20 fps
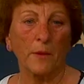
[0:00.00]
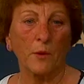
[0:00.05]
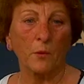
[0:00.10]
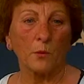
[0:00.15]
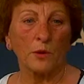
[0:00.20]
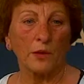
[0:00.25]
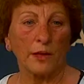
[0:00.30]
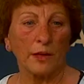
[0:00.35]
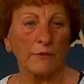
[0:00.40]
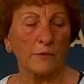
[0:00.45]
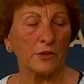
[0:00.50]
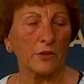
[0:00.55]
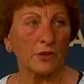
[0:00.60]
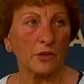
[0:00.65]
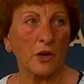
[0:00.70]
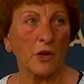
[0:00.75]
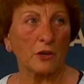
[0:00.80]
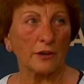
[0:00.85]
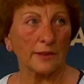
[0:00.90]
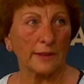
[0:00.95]
we have what's
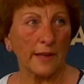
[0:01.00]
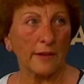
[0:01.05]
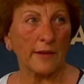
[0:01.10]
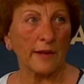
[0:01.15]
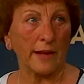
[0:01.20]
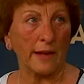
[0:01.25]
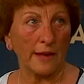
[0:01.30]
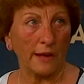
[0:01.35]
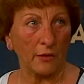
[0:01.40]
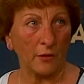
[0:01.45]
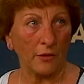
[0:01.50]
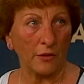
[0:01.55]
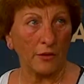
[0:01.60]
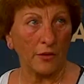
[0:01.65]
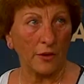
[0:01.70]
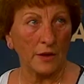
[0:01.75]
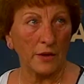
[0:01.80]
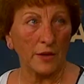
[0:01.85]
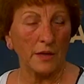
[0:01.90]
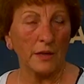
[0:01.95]
called telehealth,
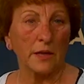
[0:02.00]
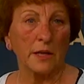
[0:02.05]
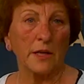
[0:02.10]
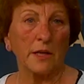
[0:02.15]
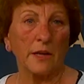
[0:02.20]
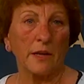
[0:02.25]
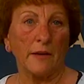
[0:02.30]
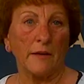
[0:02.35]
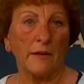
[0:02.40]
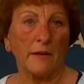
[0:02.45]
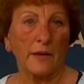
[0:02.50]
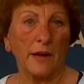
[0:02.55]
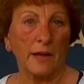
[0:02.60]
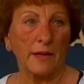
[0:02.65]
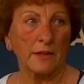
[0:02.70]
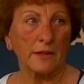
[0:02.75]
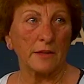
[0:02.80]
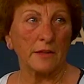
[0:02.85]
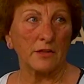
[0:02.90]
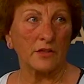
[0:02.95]
and
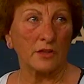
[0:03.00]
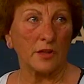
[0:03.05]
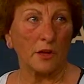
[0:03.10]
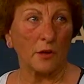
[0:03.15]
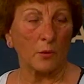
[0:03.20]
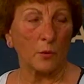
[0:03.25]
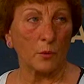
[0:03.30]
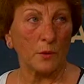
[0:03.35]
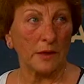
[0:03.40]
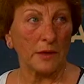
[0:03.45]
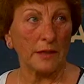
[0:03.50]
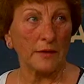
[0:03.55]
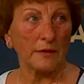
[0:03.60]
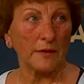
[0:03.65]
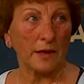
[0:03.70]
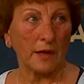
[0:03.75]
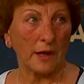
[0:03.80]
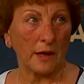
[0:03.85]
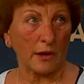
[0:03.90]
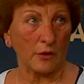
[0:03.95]
that is a reading
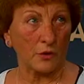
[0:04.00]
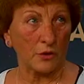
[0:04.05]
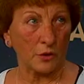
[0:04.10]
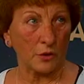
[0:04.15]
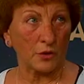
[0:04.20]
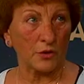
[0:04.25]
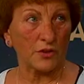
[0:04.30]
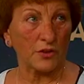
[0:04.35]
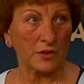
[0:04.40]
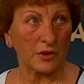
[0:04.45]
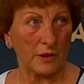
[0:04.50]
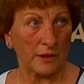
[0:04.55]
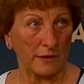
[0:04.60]
that our nurse